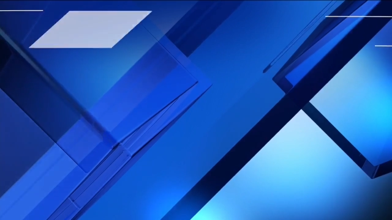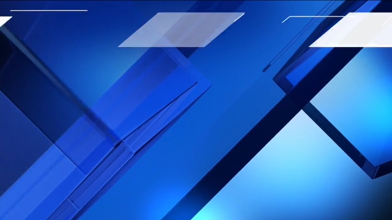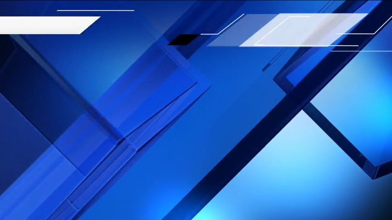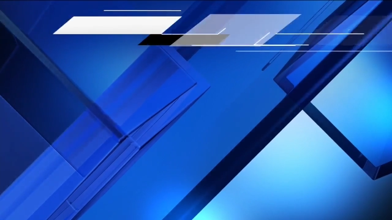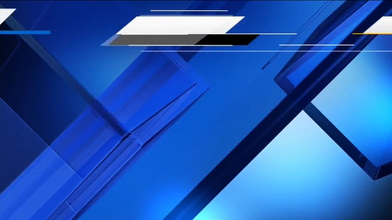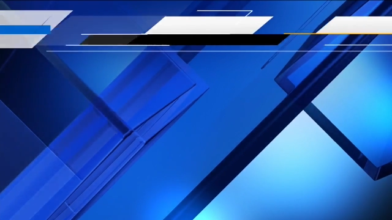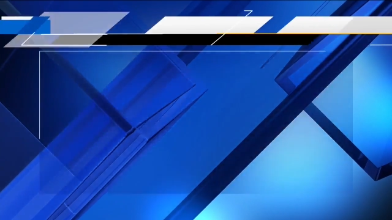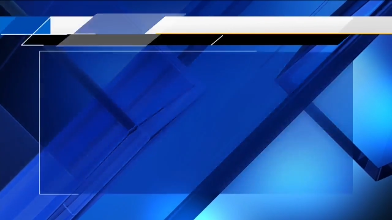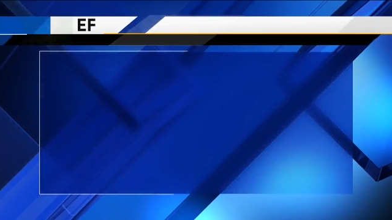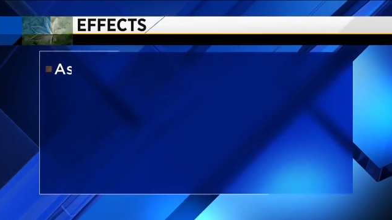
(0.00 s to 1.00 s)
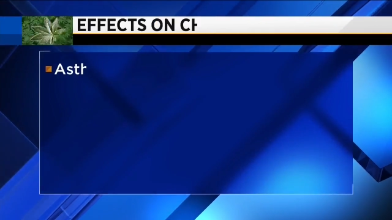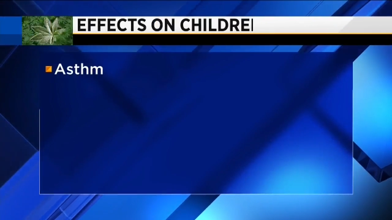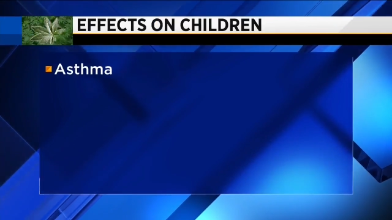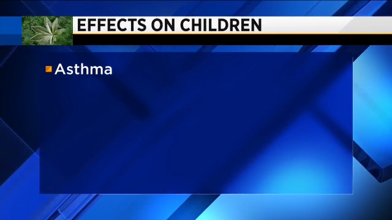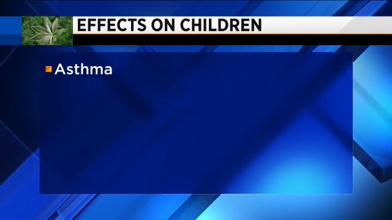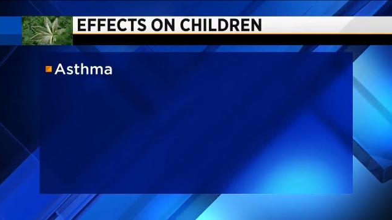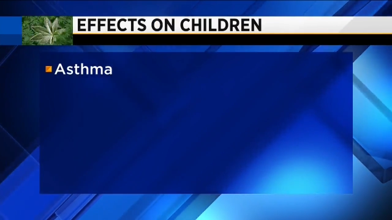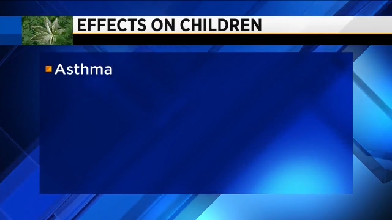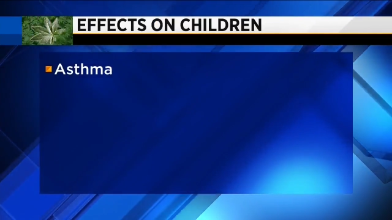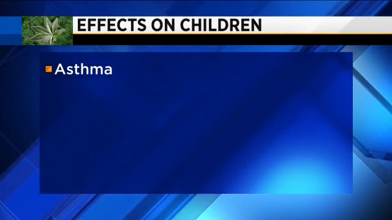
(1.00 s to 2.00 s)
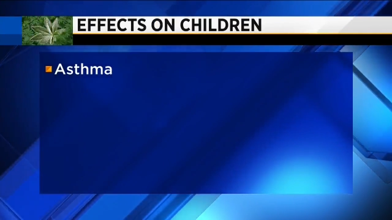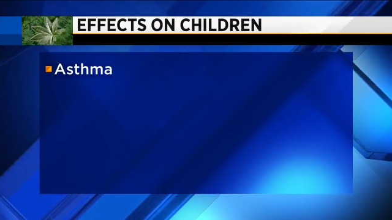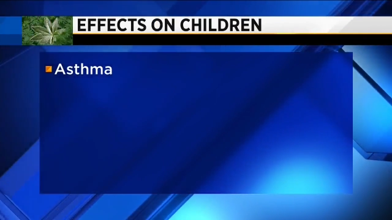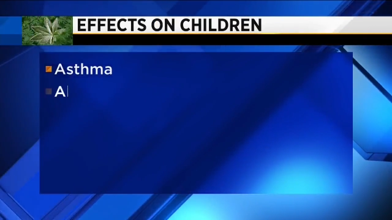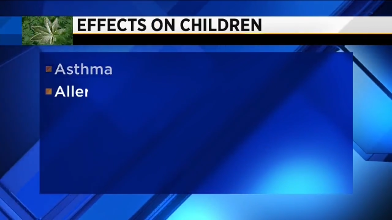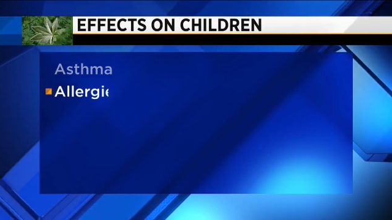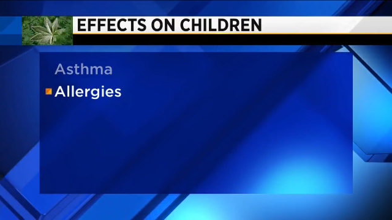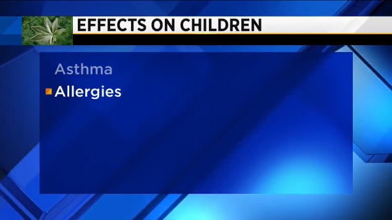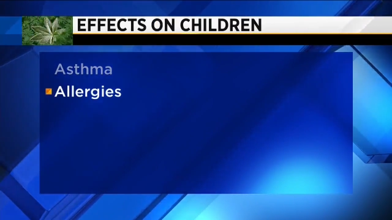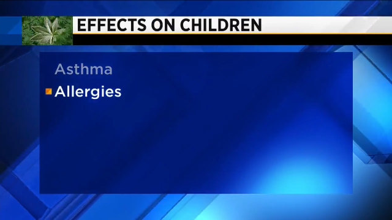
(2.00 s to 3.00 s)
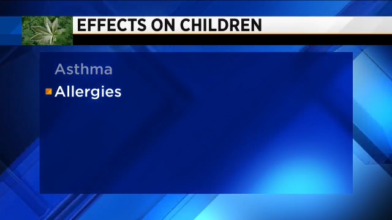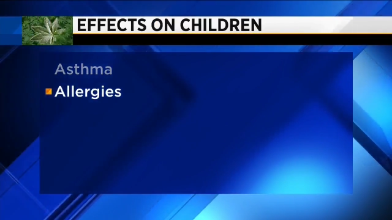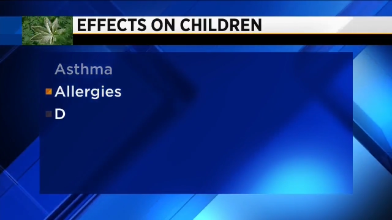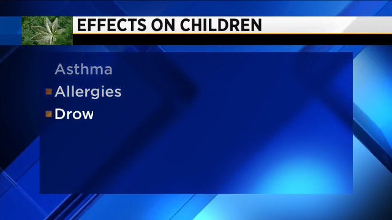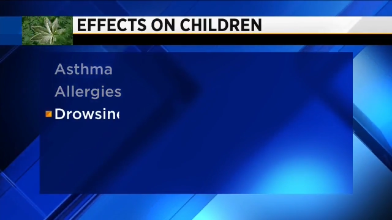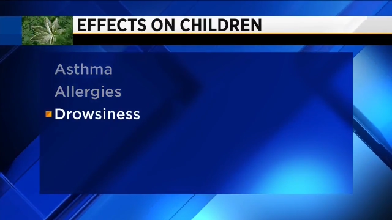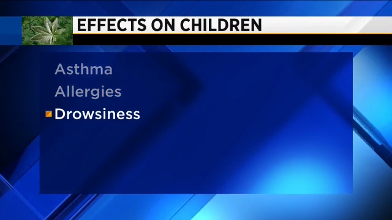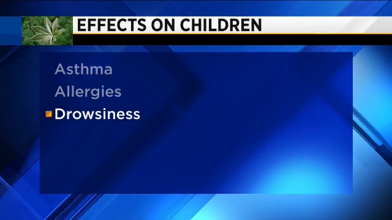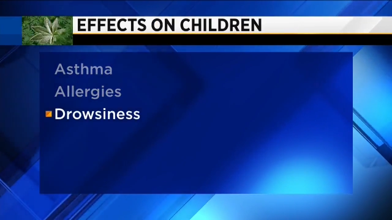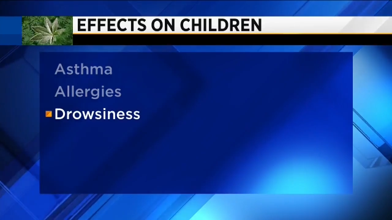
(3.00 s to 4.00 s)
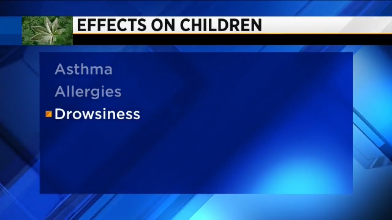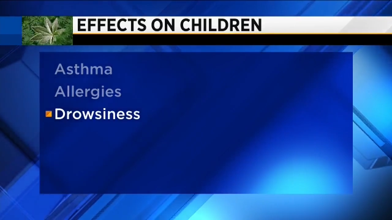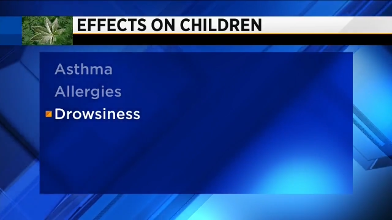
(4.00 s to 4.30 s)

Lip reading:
Nobody's mouth can be seen.